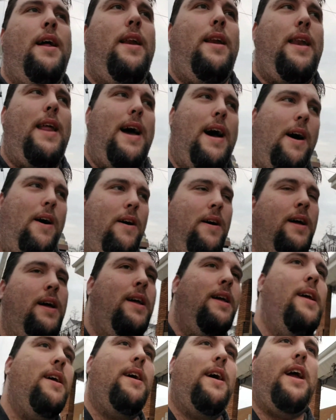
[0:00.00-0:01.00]
Now,
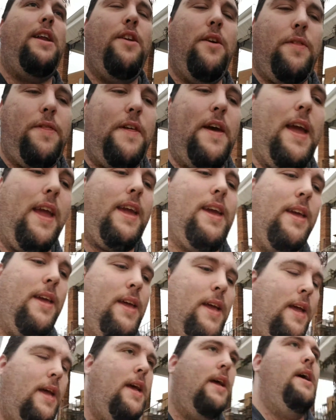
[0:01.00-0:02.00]
I do think
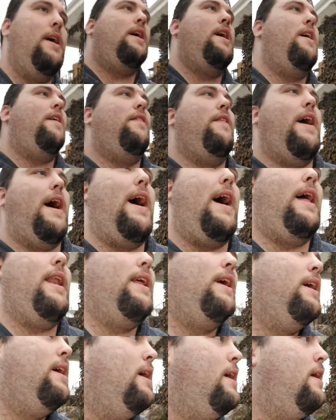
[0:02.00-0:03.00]
that
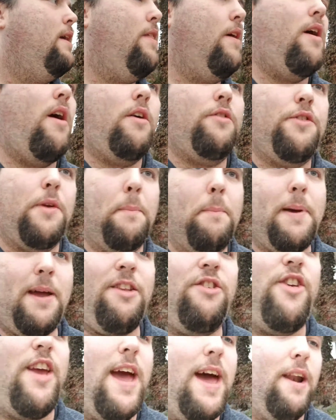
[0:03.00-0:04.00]
there are some
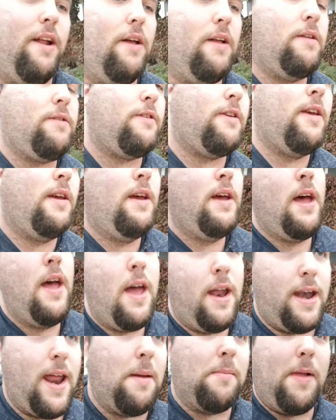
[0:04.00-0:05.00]
big channels,
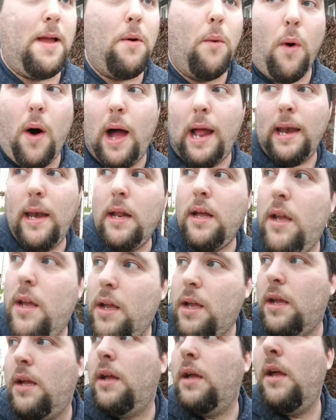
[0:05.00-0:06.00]
namely one,
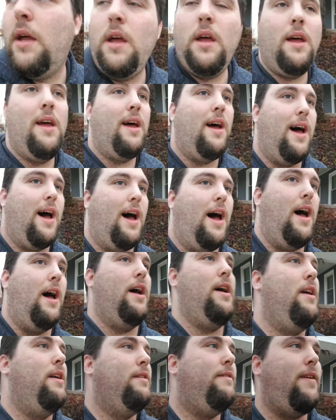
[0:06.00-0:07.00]

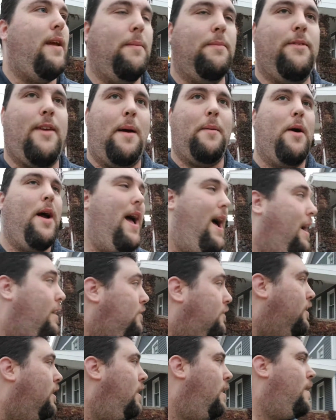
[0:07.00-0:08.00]
Team Samurai
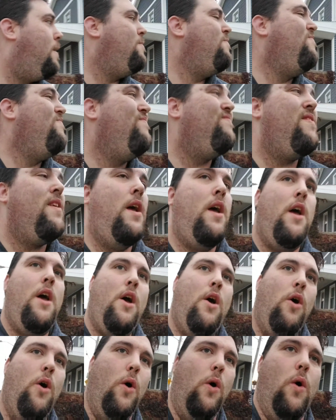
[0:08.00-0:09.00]
X,
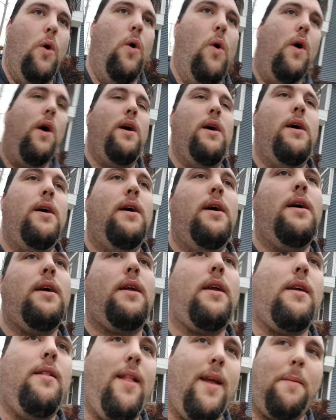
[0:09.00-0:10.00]
who
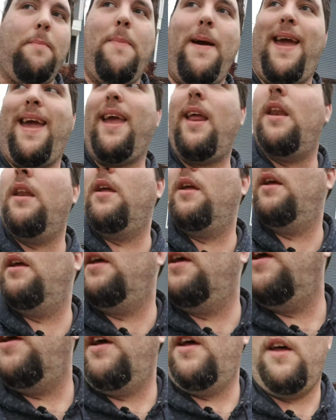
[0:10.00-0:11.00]
clickbait
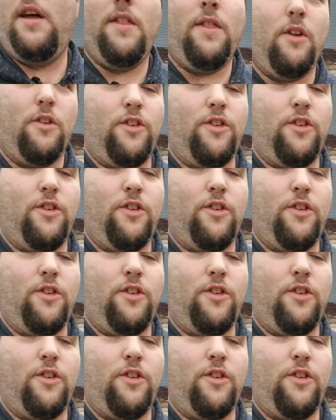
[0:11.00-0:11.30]
their